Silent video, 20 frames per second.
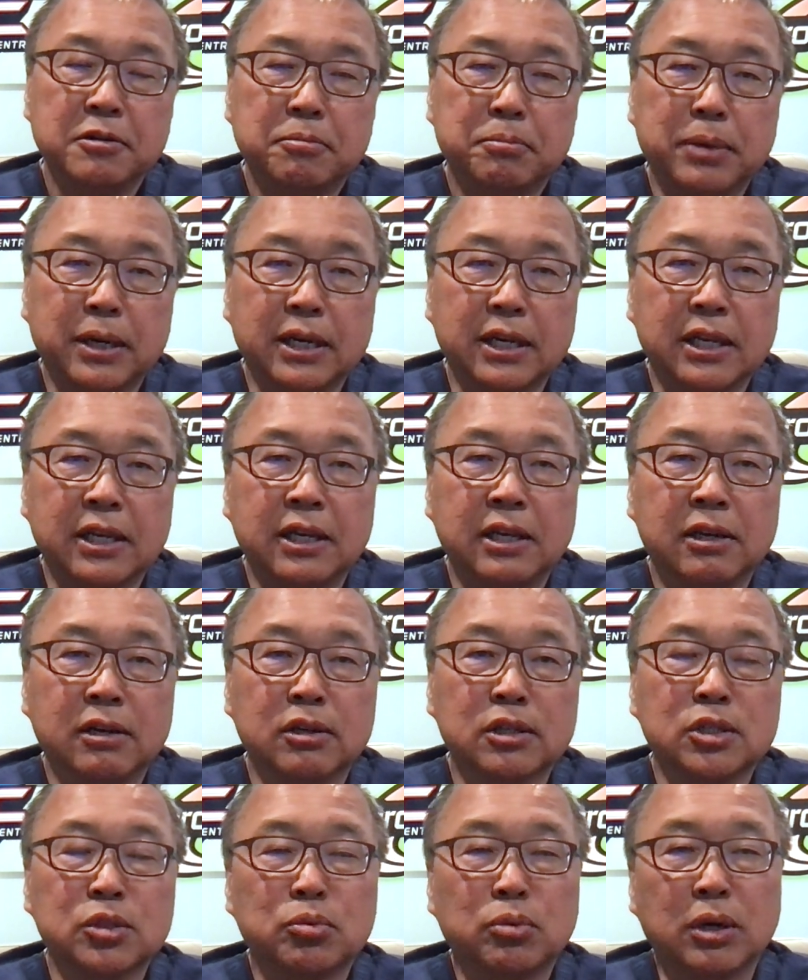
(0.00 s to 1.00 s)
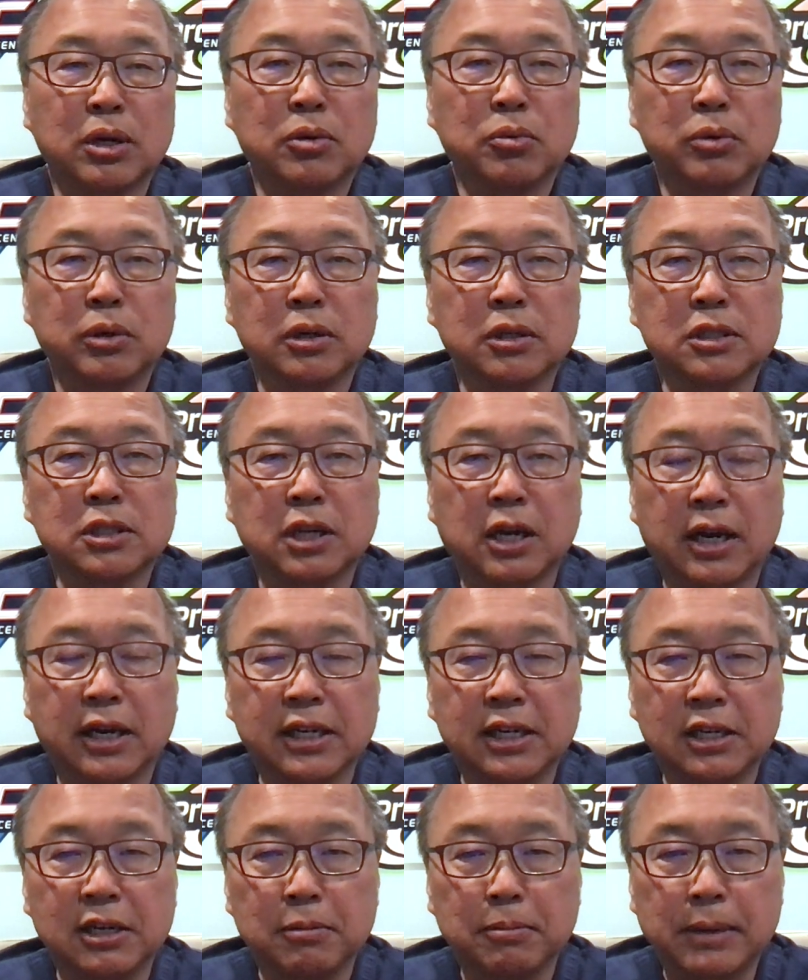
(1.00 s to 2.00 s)
But here's what we're
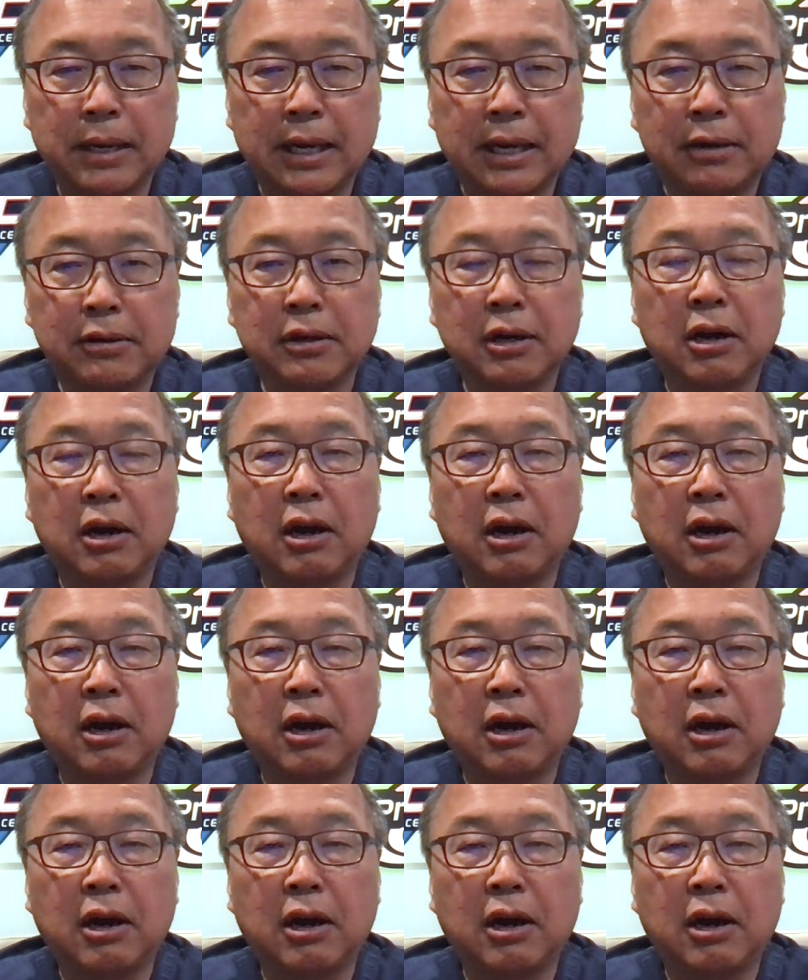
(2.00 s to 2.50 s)
talking about.